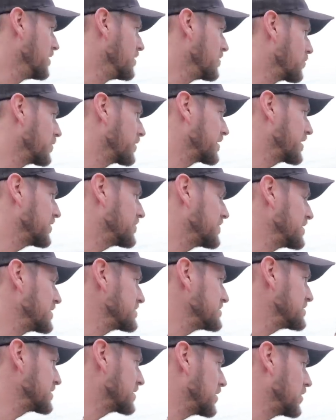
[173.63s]
We're gonna get
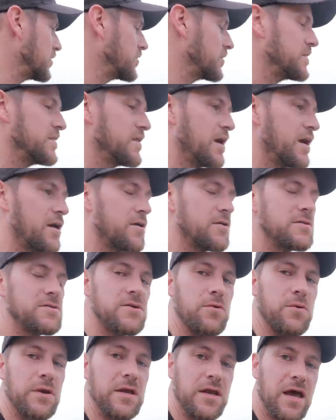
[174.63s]
things secured in there
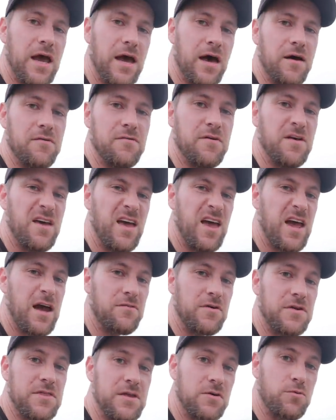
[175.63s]
so we can have
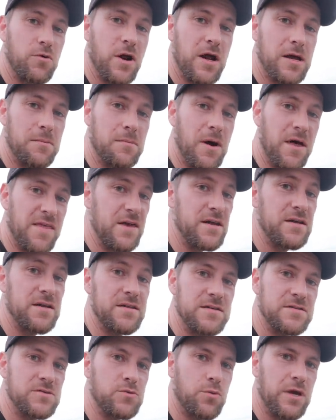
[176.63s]
everything ready by the end of
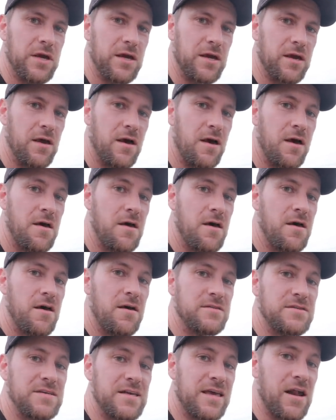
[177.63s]
this week
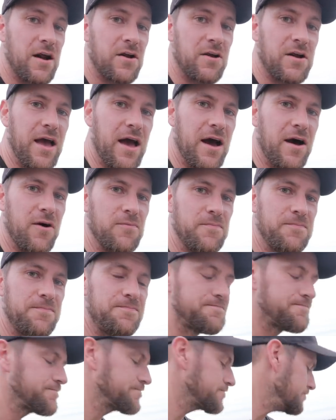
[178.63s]
to get our cow.
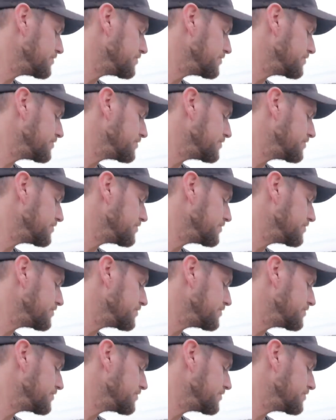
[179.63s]
I'm